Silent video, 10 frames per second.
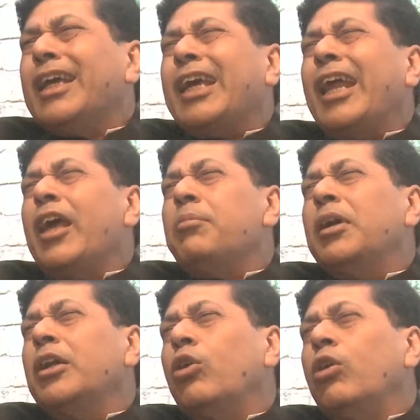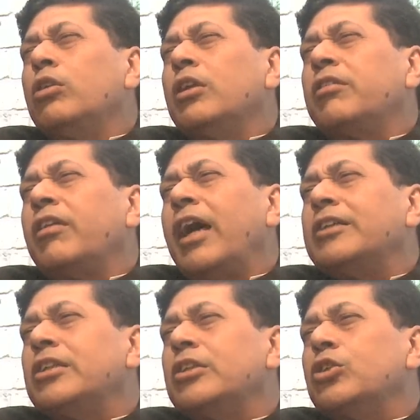Can I burn all the
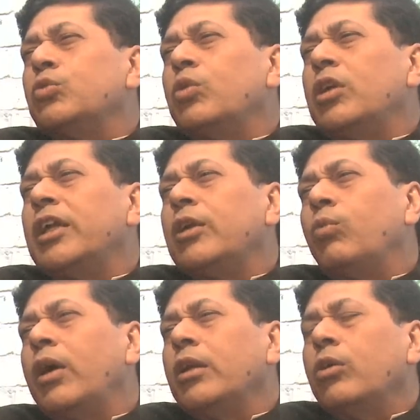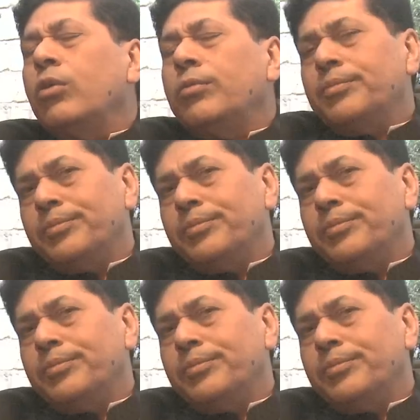trash in this world at one go?